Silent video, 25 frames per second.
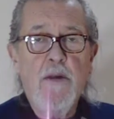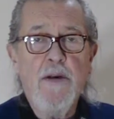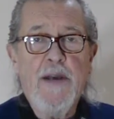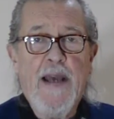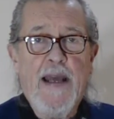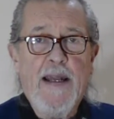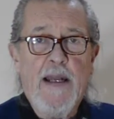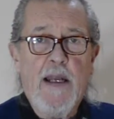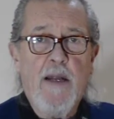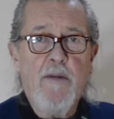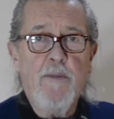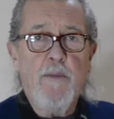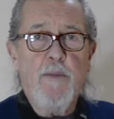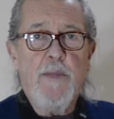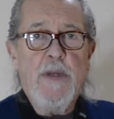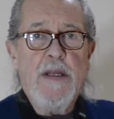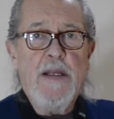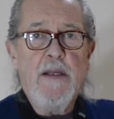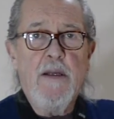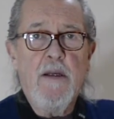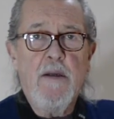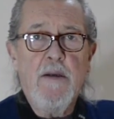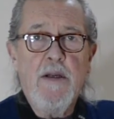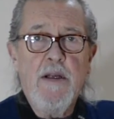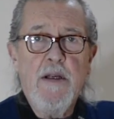again. Haven't been
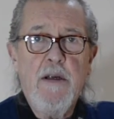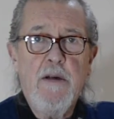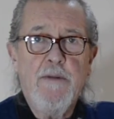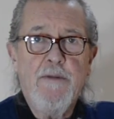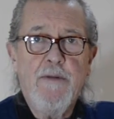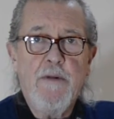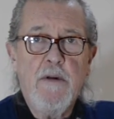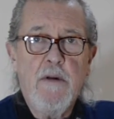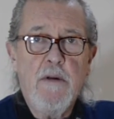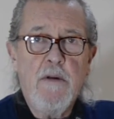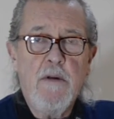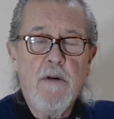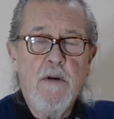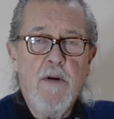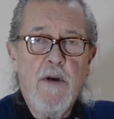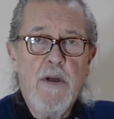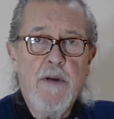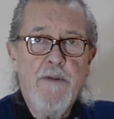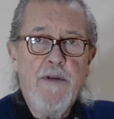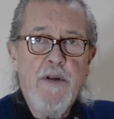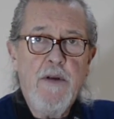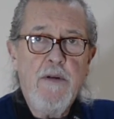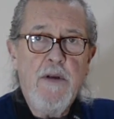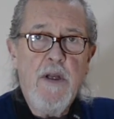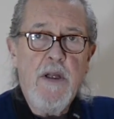on here for quite a
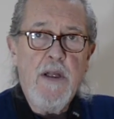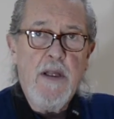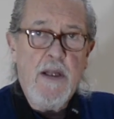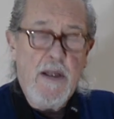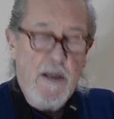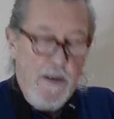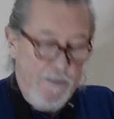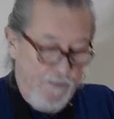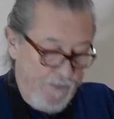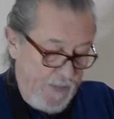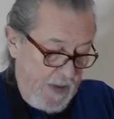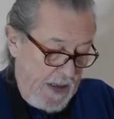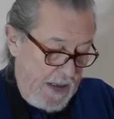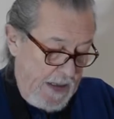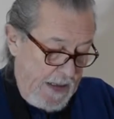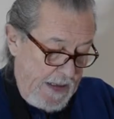few days.